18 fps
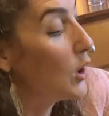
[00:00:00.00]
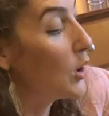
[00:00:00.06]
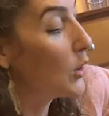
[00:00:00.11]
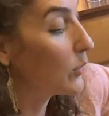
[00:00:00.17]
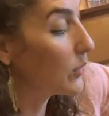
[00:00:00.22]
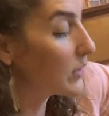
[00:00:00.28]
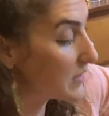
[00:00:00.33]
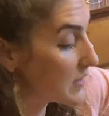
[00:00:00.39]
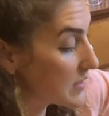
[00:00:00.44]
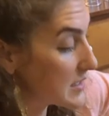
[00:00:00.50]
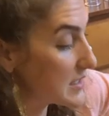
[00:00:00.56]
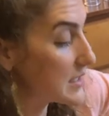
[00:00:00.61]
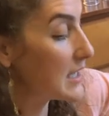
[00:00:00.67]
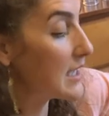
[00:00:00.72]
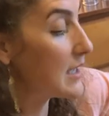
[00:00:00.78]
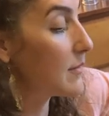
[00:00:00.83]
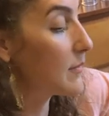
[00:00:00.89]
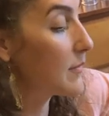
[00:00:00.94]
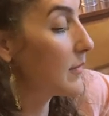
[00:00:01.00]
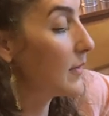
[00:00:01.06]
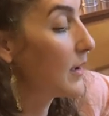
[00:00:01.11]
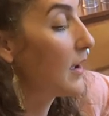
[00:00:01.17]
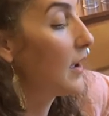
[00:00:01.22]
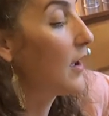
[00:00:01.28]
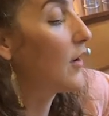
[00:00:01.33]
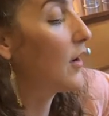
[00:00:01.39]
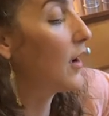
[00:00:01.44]
with the steam
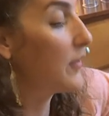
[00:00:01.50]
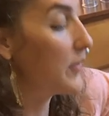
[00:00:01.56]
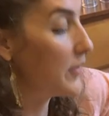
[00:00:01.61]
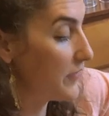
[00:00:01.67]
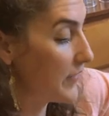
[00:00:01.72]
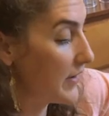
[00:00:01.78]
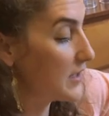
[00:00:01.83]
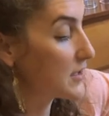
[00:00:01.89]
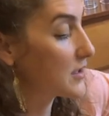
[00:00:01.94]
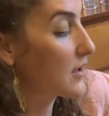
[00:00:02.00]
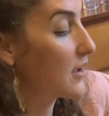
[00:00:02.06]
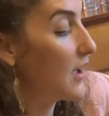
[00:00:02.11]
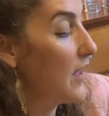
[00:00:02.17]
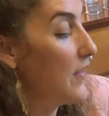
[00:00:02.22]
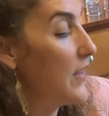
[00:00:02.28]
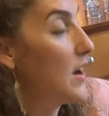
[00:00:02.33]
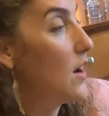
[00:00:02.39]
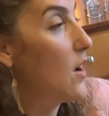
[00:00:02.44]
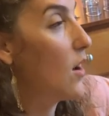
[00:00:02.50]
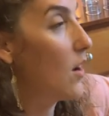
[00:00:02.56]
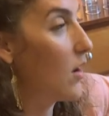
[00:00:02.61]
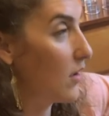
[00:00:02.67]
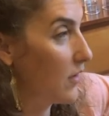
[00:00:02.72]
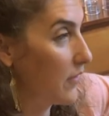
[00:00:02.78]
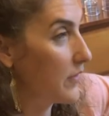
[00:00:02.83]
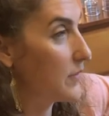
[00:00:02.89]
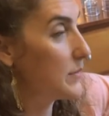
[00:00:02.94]
of the facial and then
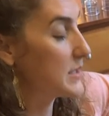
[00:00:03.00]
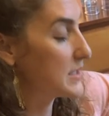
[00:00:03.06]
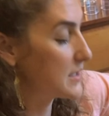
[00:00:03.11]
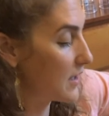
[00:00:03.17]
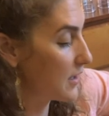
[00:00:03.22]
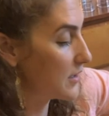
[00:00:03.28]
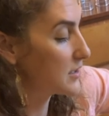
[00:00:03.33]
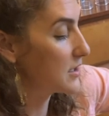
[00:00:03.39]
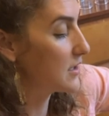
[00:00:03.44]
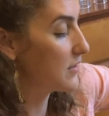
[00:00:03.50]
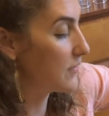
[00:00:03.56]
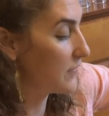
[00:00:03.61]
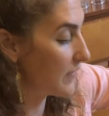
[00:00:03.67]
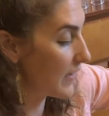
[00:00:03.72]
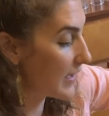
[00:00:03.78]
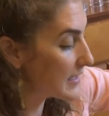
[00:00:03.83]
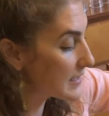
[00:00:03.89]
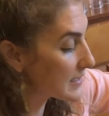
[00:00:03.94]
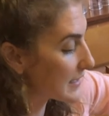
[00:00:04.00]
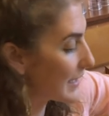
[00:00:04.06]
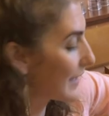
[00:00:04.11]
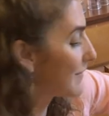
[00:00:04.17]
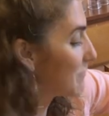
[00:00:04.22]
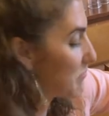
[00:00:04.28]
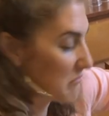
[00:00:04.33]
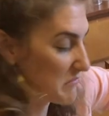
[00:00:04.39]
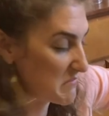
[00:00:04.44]
all of the massage to the face, like
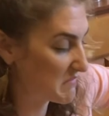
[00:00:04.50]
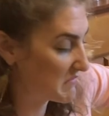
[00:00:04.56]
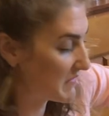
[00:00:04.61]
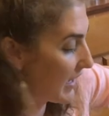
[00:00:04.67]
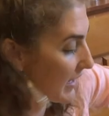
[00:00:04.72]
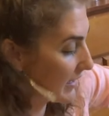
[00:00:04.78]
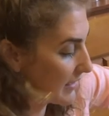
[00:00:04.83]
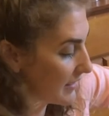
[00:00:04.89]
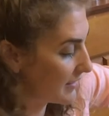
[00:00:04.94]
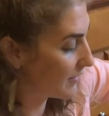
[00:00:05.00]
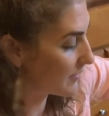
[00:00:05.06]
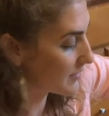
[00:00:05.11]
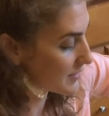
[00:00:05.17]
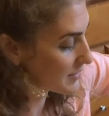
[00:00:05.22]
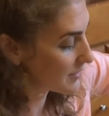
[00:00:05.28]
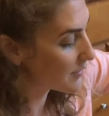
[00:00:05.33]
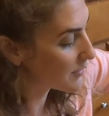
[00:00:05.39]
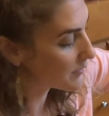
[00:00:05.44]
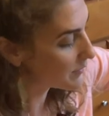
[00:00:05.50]
that can also